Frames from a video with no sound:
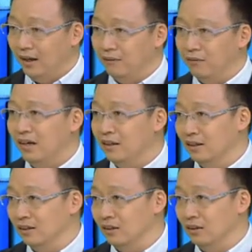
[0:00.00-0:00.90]
and
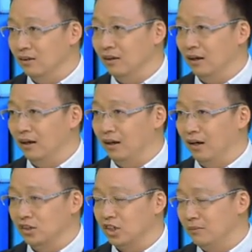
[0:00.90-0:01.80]
rather, you
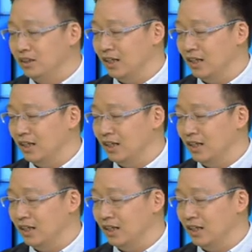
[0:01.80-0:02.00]
know, Chairman